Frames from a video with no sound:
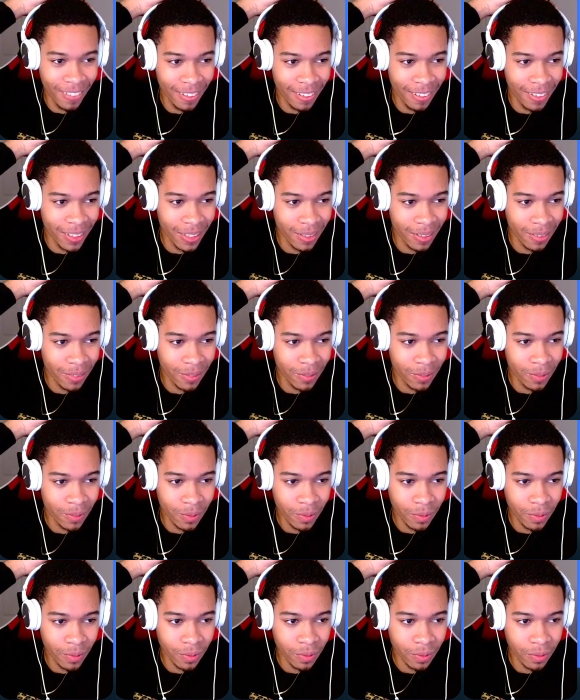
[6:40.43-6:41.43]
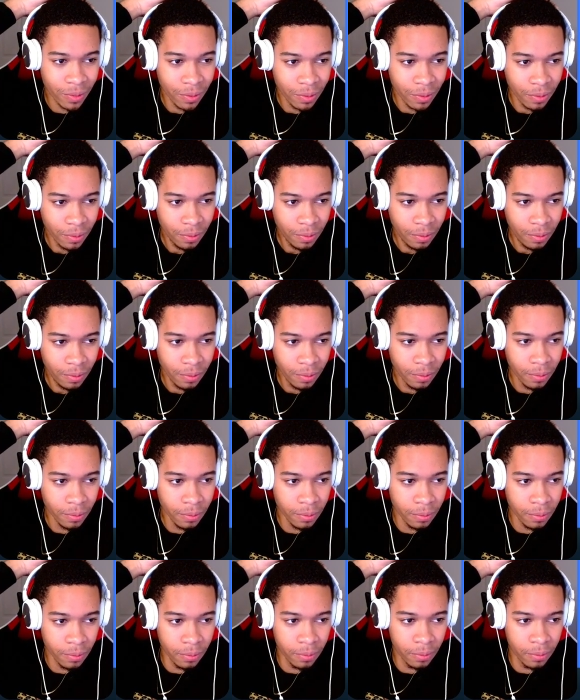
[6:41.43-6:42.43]

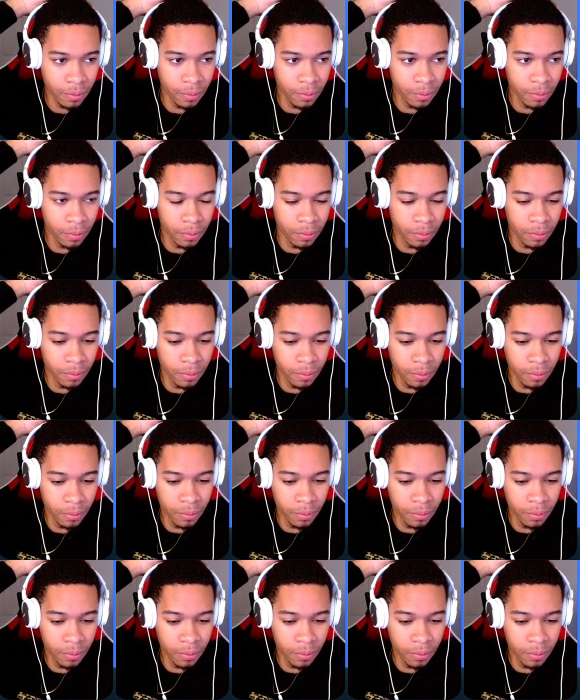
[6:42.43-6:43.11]
No one is speaking in this clip.